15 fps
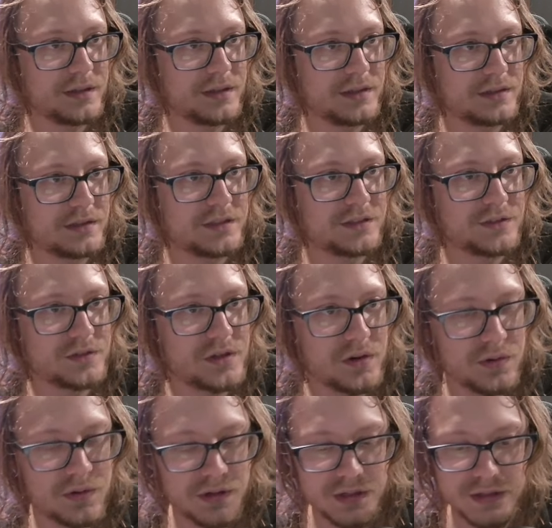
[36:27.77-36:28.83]
let's
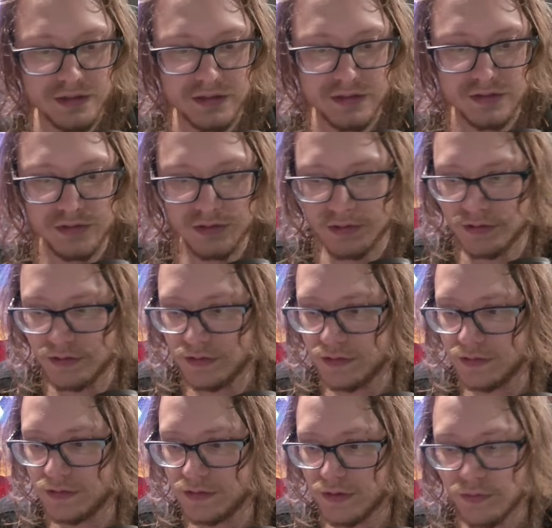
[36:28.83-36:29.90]
go on to
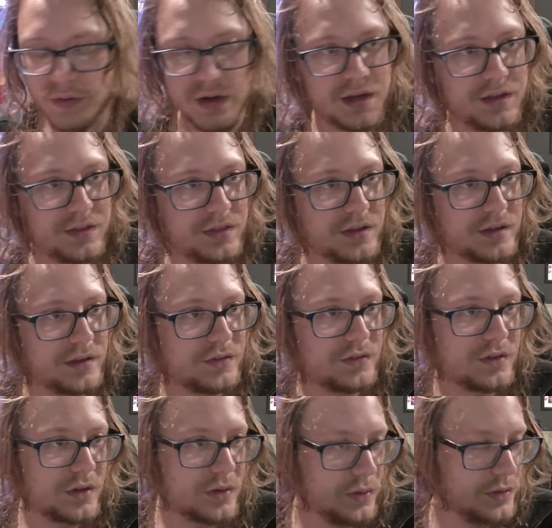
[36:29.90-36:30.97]
what I think is the
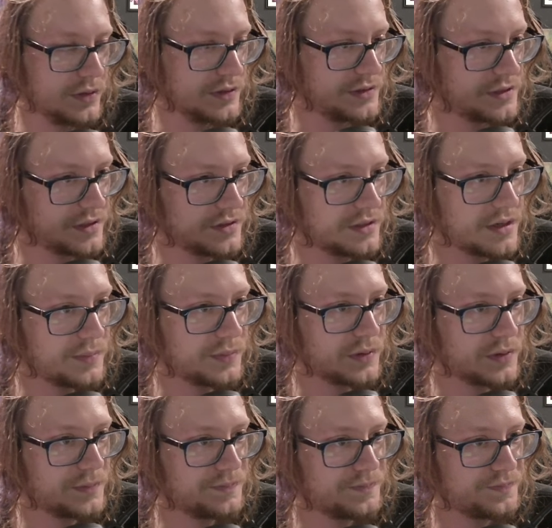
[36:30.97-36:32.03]
coolest
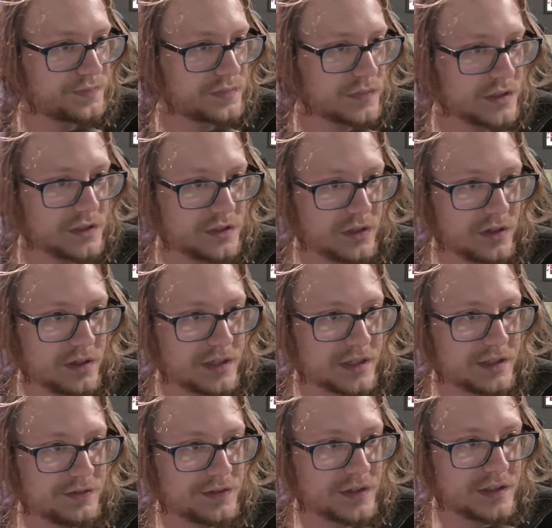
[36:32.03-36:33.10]
example of drawing a
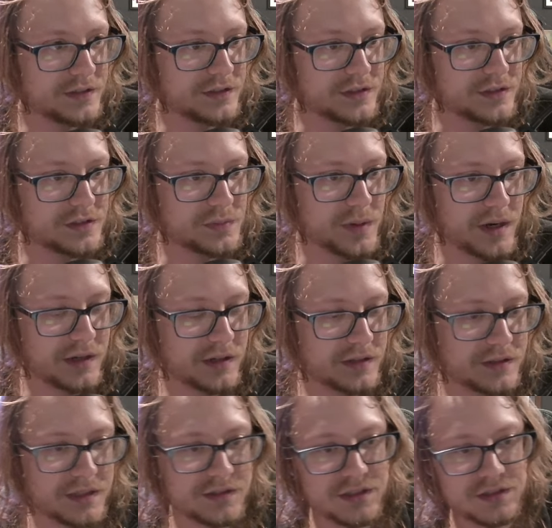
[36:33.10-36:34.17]
fancy spiral.
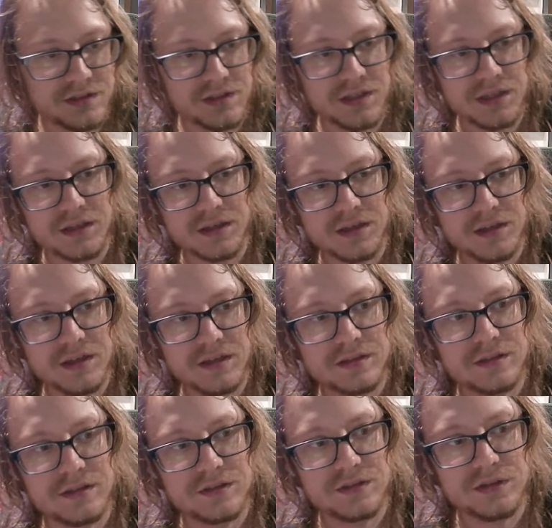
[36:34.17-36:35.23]
Now, just like
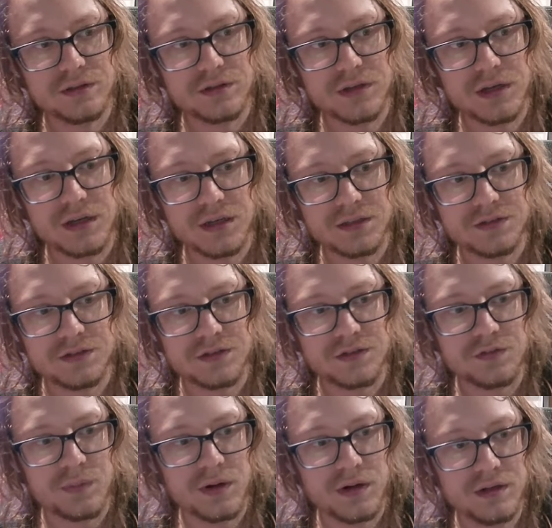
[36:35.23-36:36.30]
the 2 kinds
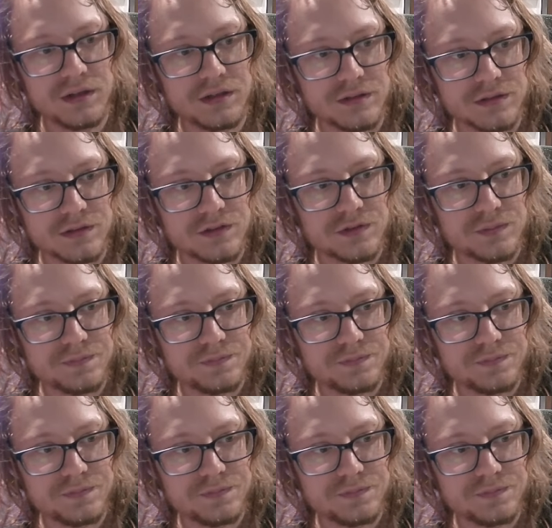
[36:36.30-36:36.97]
of particles,